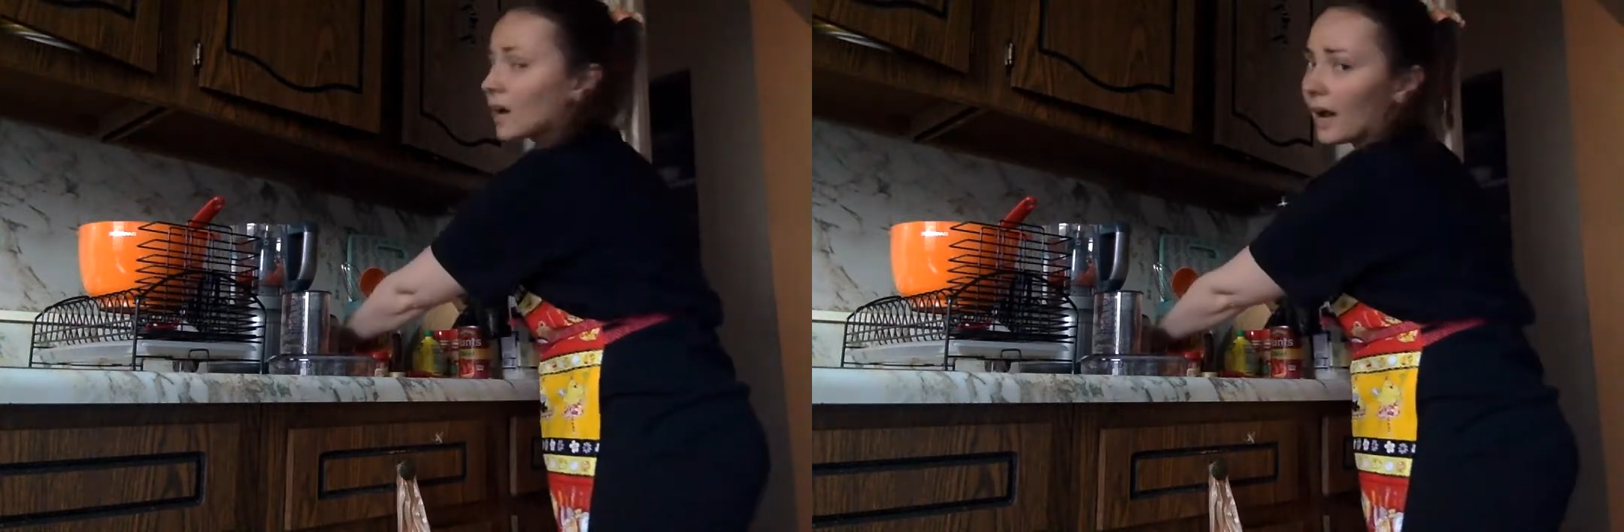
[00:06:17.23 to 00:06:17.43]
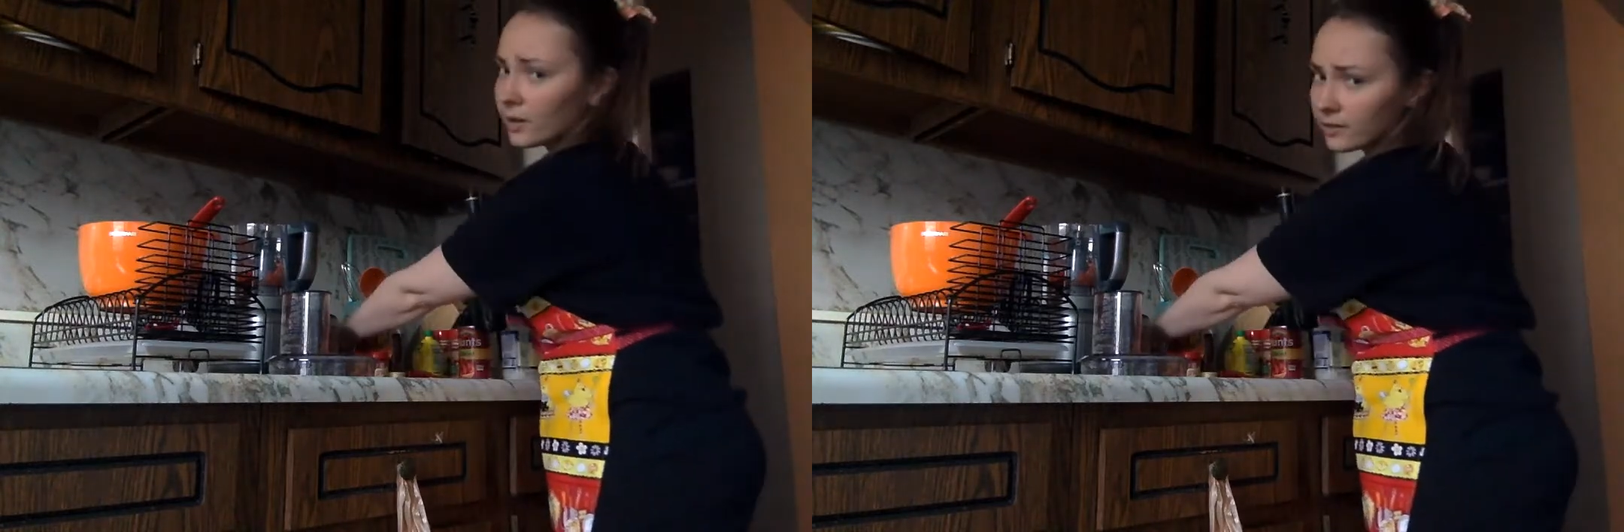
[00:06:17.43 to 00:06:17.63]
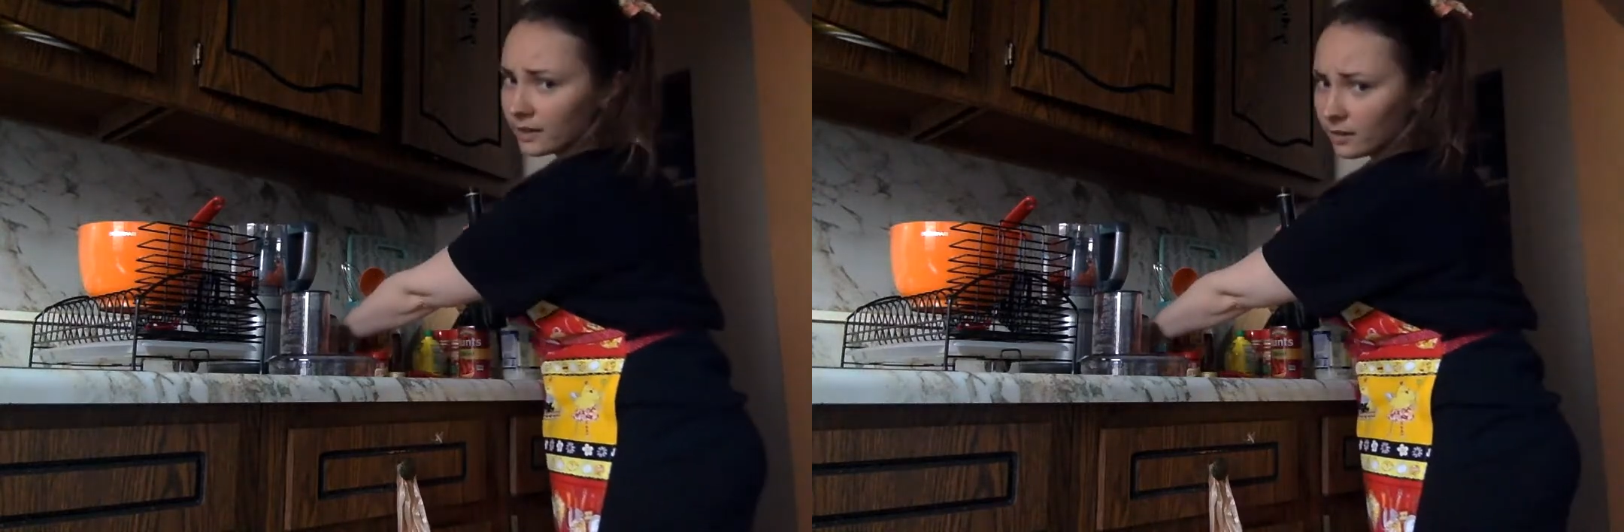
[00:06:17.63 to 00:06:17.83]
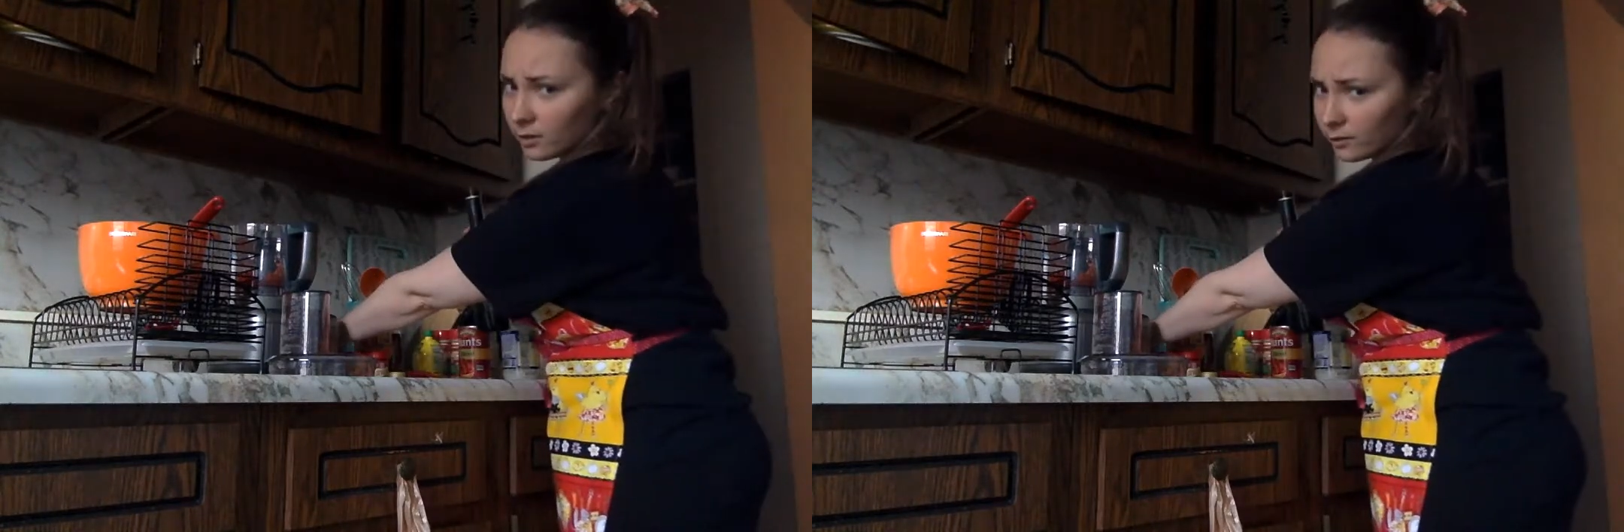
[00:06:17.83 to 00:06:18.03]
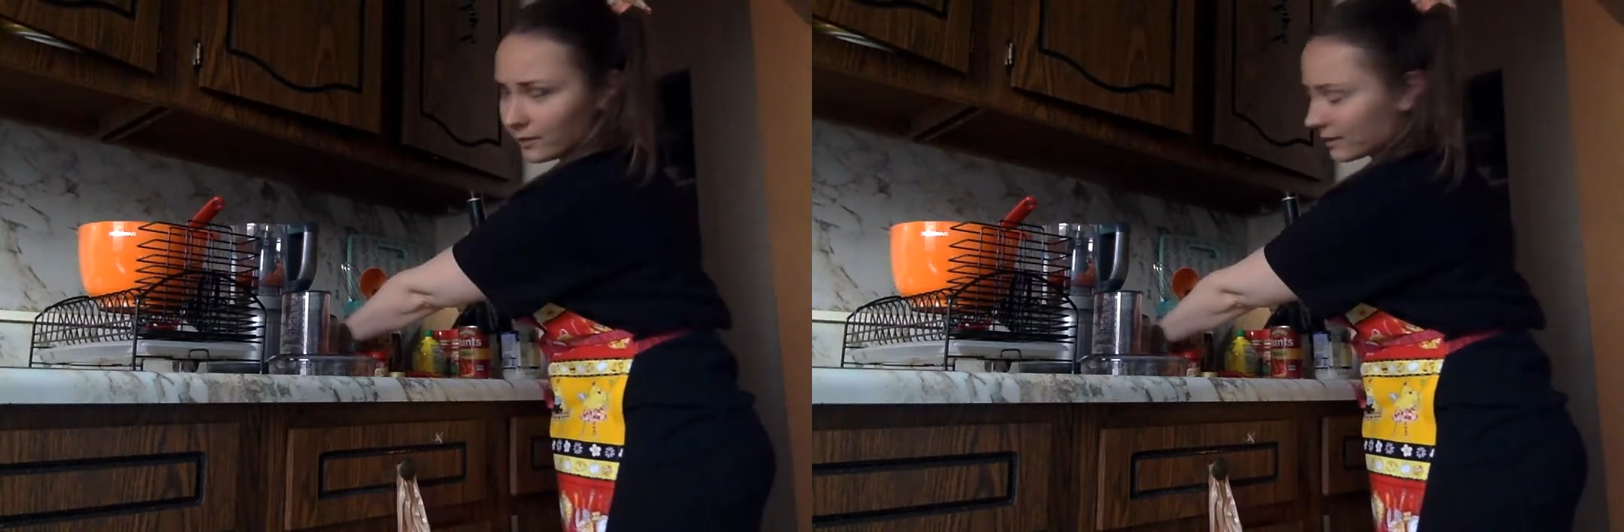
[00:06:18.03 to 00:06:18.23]
I don't think
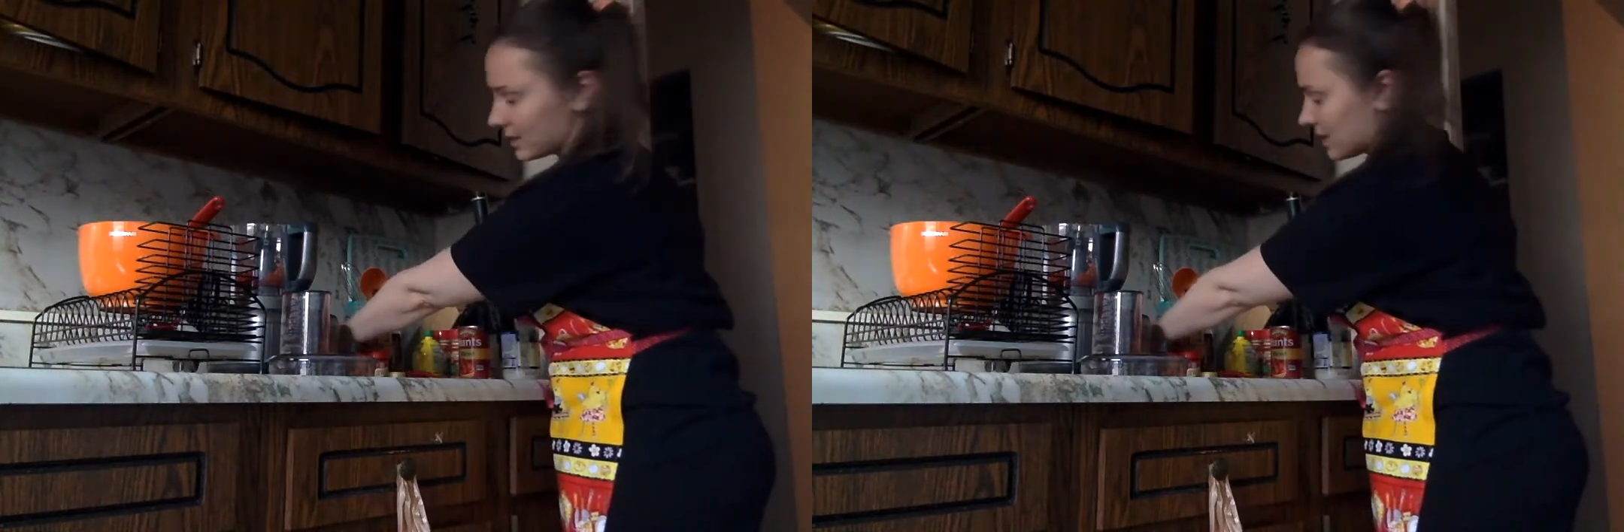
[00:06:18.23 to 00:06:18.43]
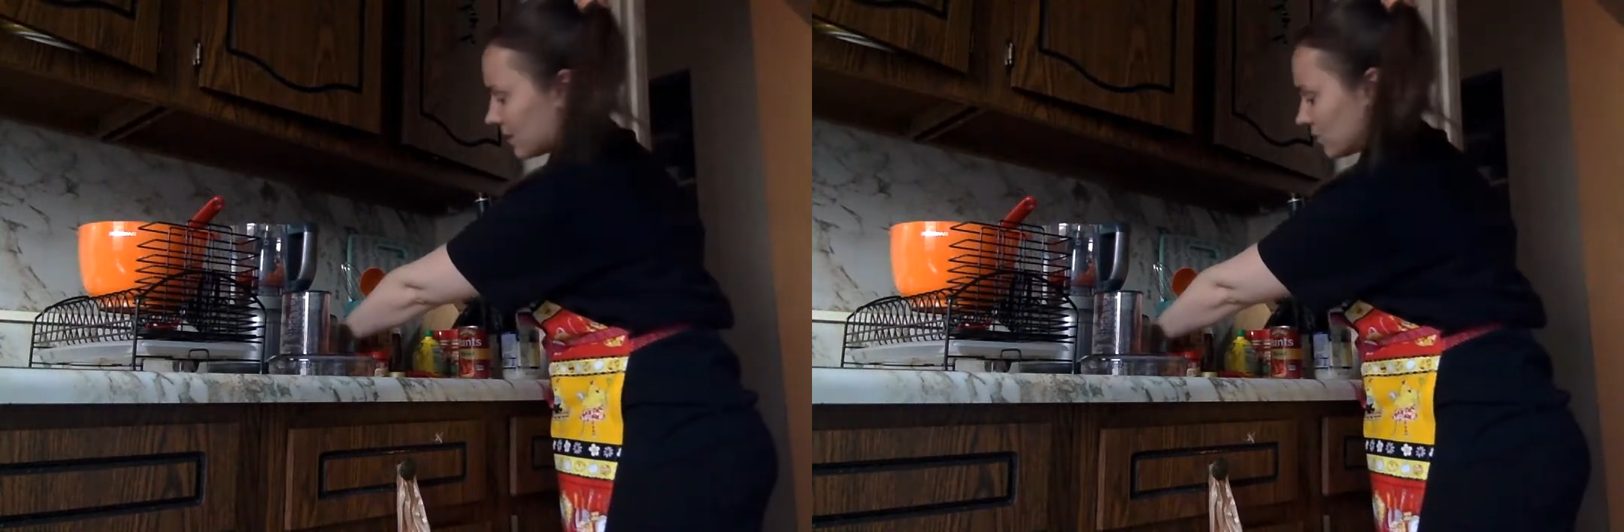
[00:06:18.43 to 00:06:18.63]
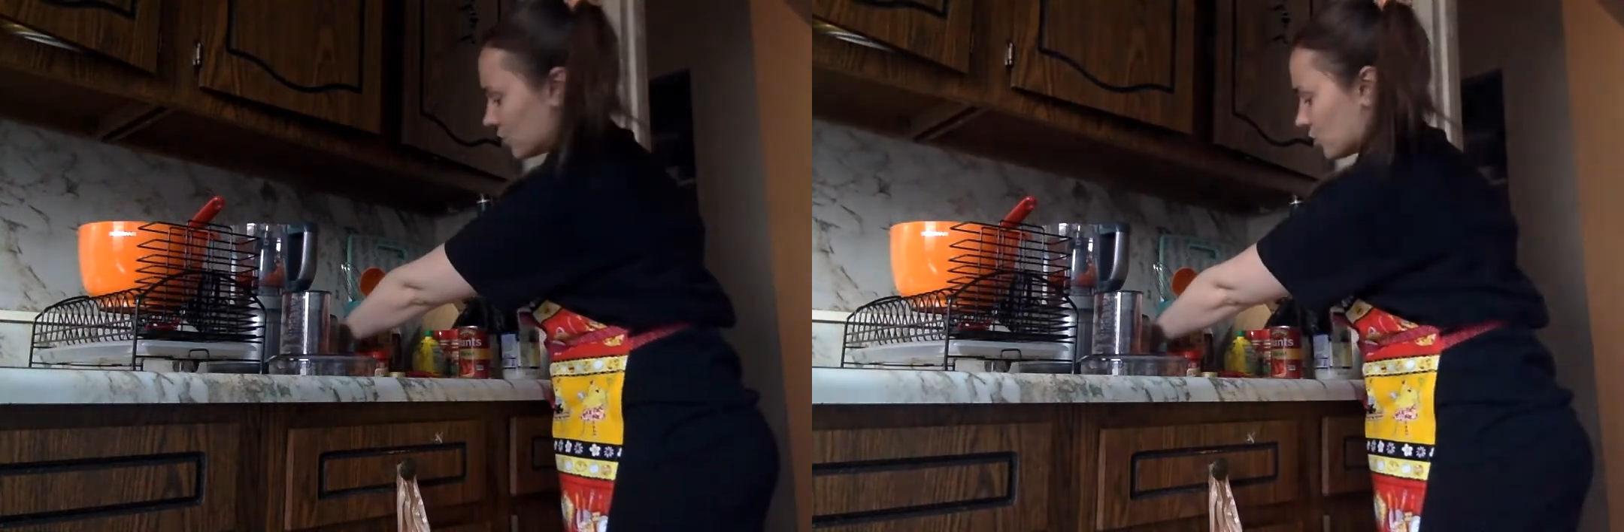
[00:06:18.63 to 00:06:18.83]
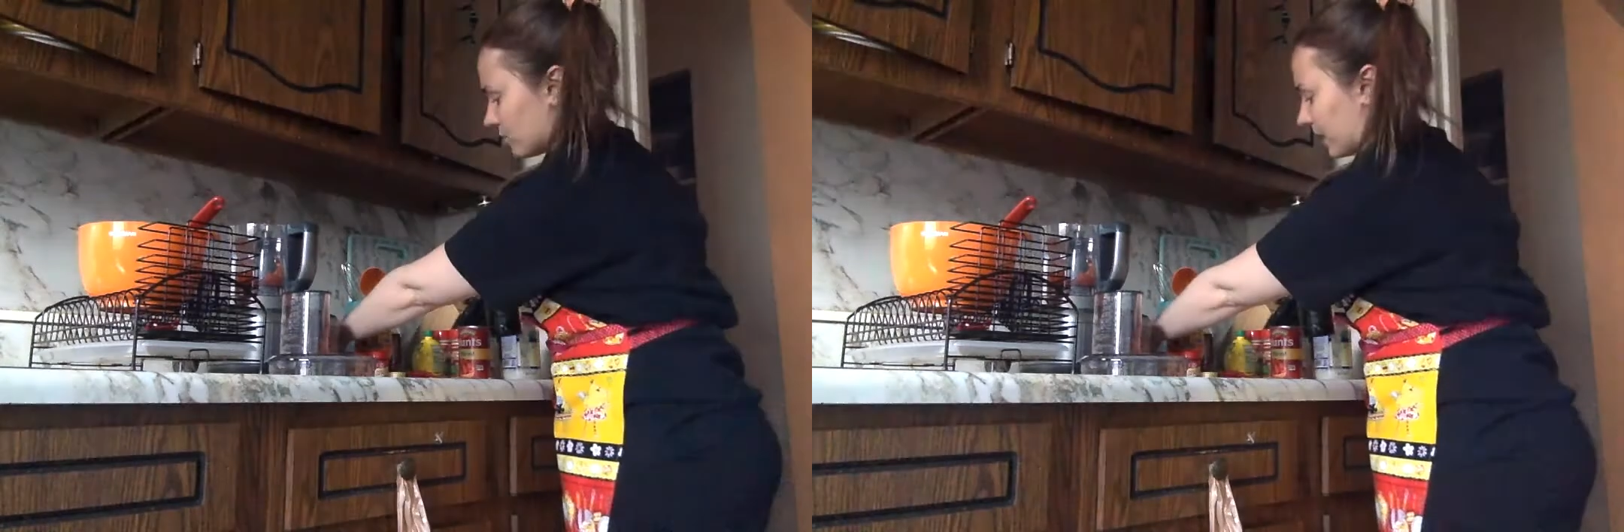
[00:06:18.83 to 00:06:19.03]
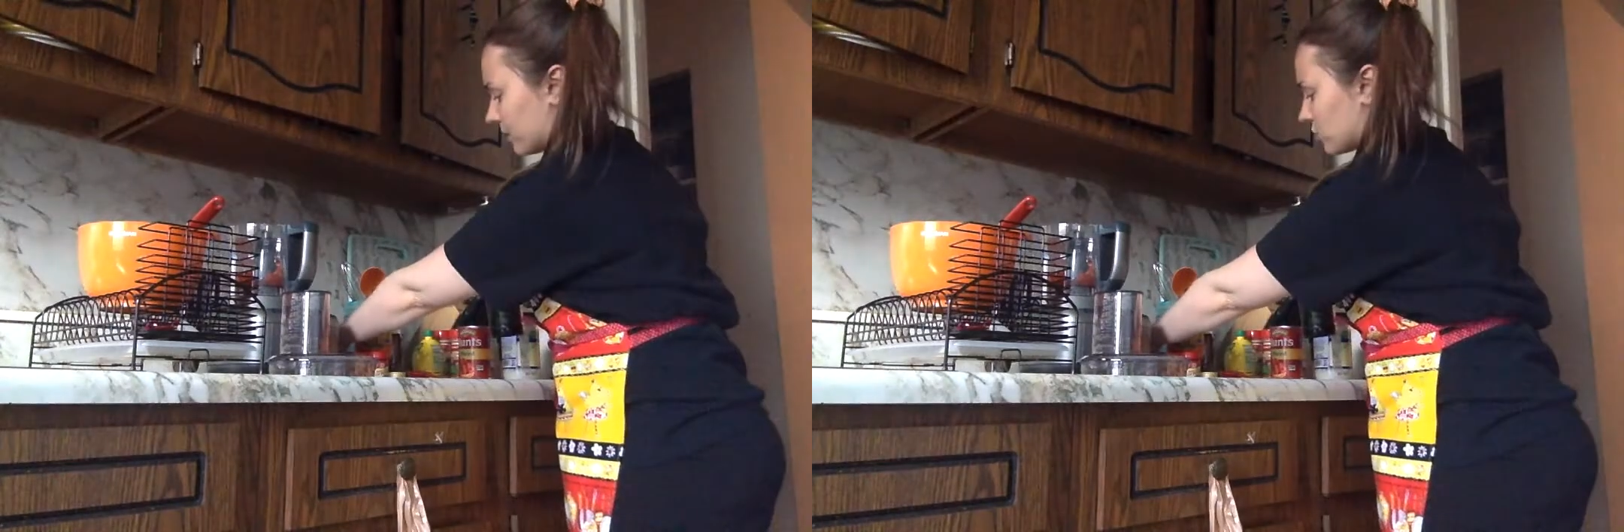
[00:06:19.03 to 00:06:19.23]
it'll affect the taste too
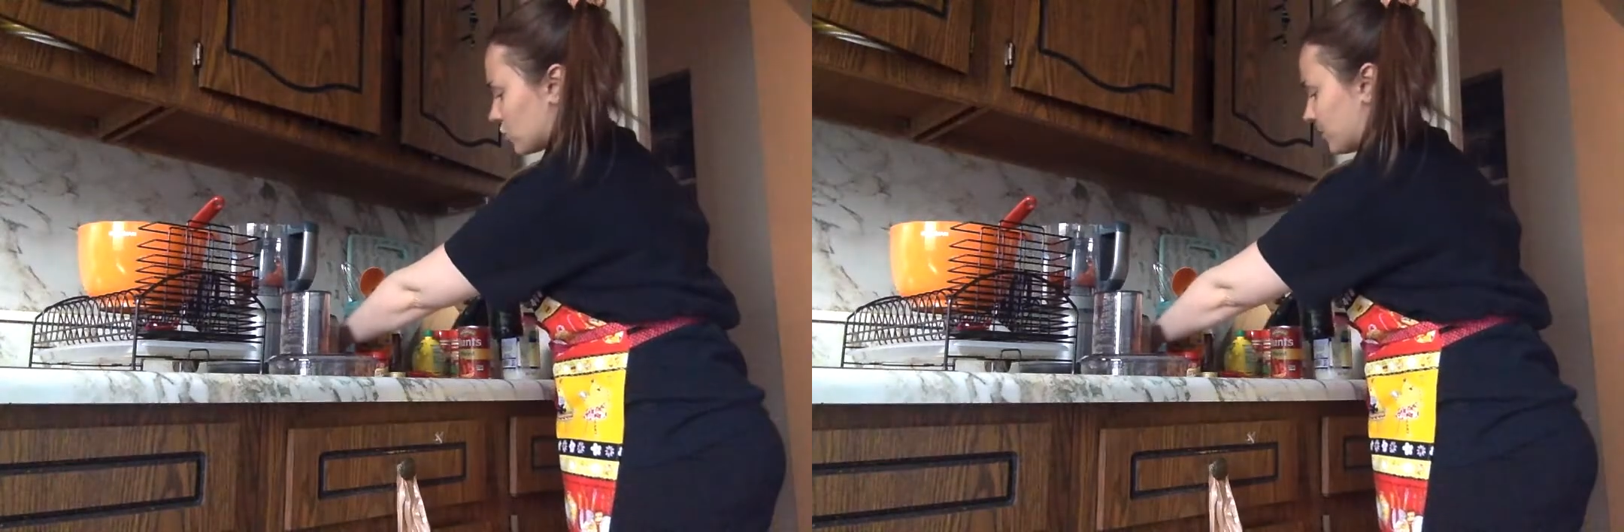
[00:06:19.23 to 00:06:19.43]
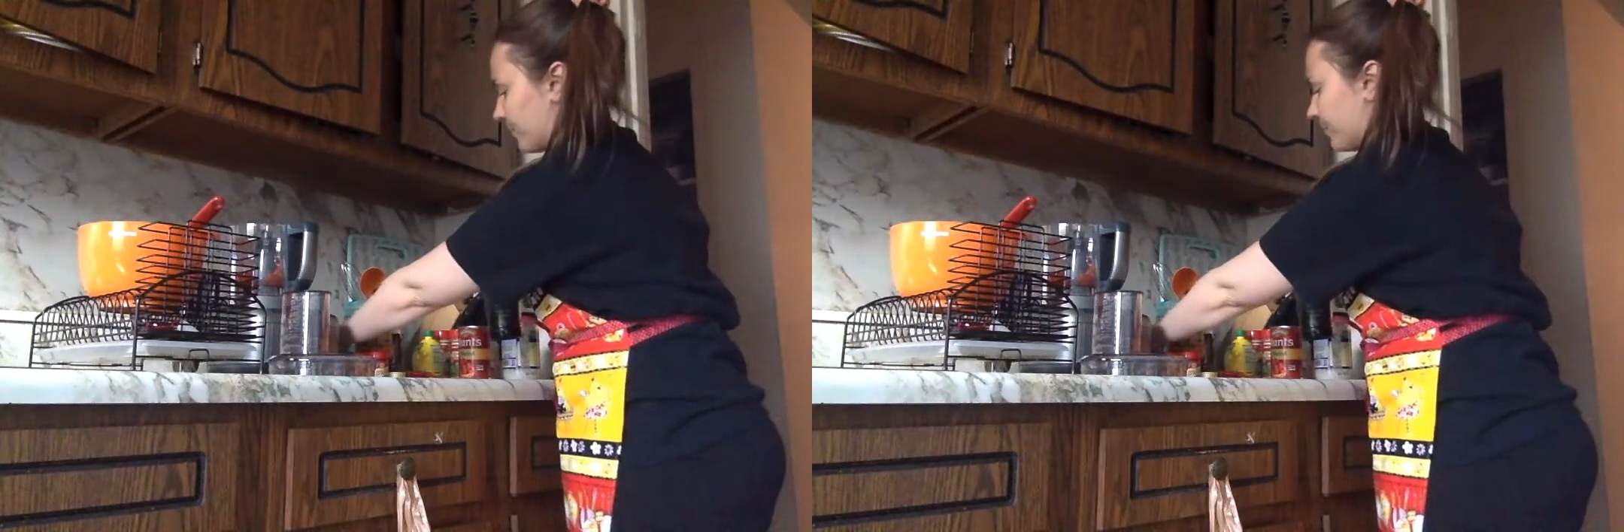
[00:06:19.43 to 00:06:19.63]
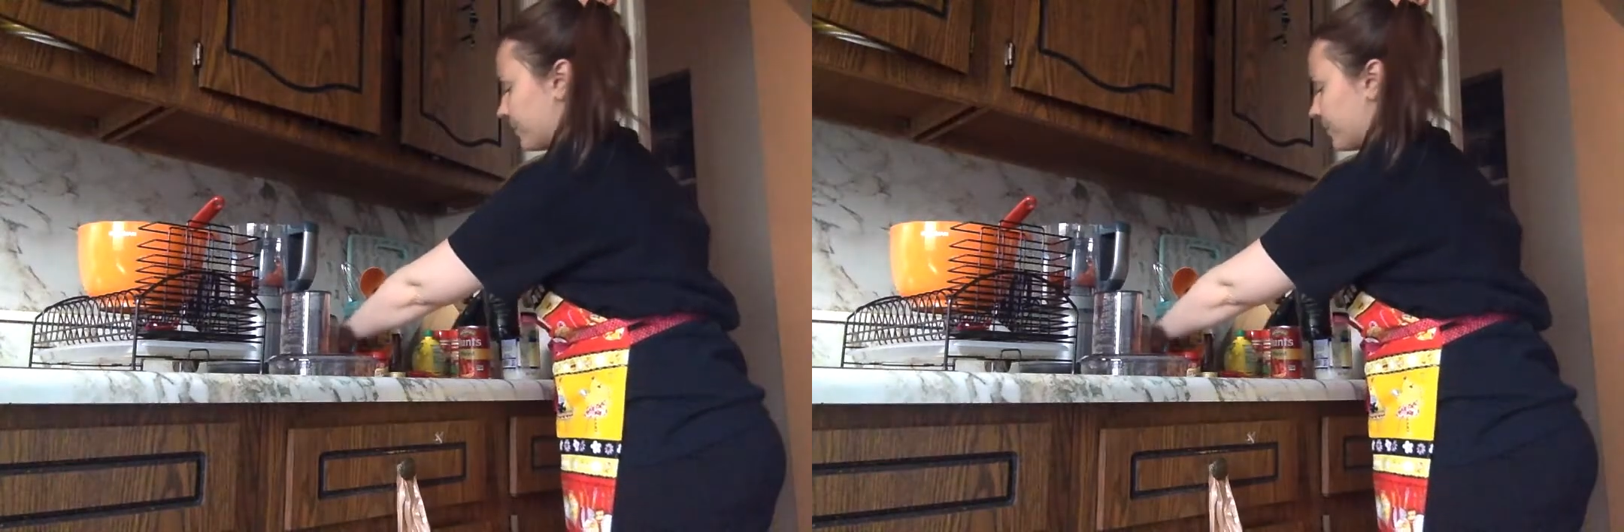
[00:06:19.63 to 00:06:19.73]
much.